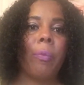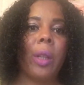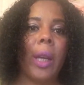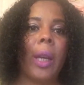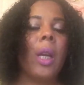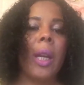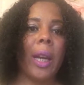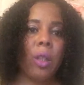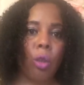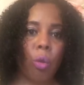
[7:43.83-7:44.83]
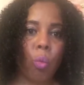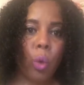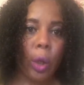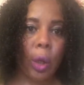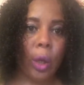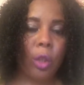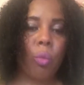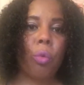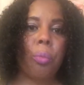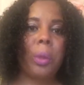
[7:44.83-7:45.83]
Yeah? And your words
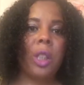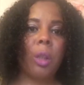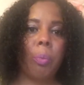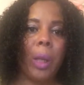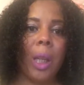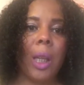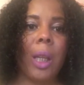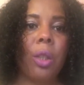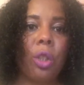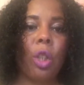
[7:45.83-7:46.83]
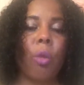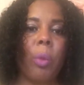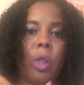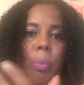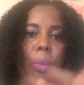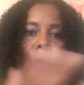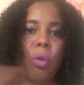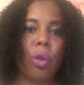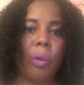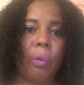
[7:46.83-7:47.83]
will be speaking so much
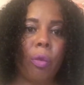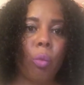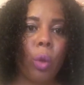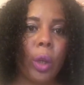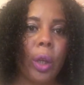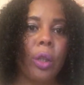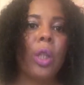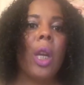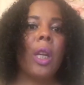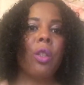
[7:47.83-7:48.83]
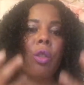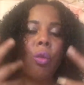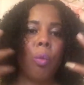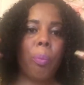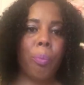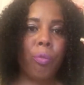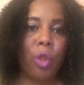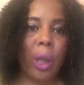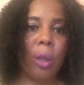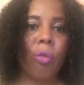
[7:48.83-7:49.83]
beautiful words to
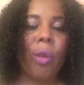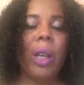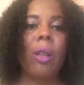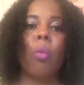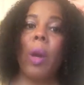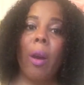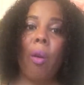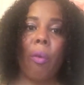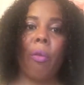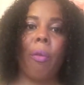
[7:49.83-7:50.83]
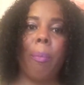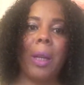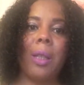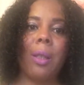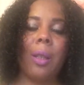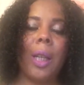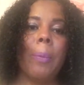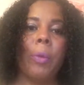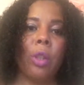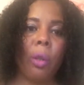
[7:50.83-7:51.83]
generate wealth, basically.
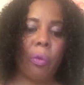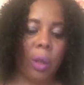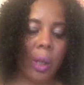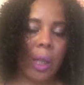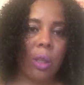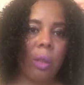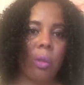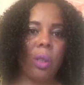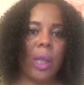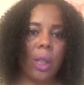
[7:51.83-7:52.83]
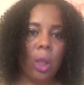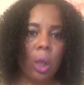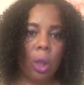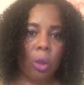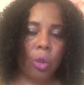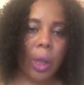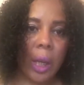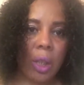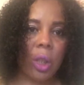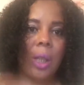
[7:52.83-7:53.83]
So for the next 7 days,
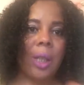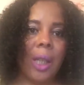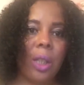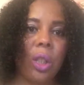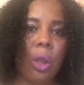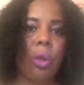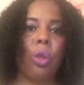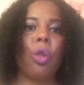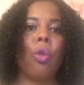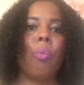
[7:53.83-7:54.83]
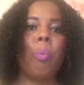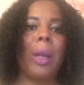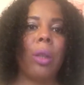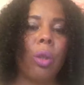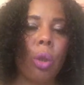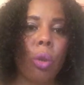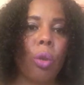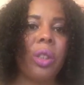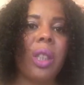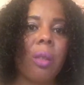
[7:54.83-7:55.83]
just listen to
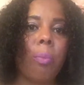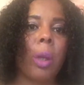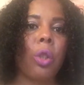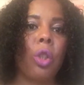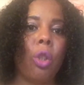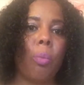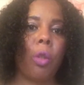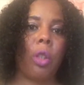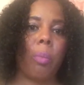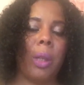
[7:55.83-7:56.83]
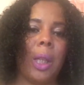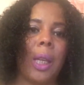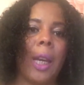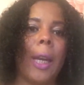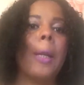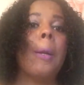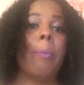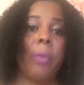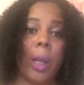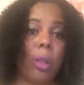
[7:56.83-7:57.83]
mentors as much as you possibly can.
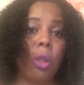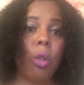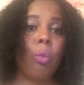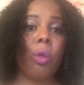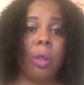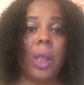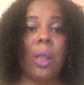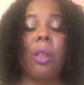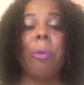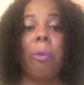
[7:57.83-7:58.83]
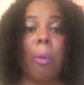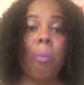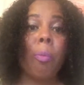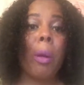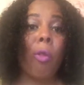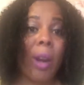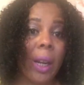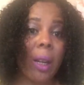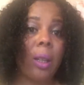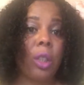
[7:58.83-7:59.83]
And you will see some
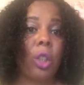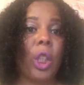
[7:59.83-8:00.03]
miraculous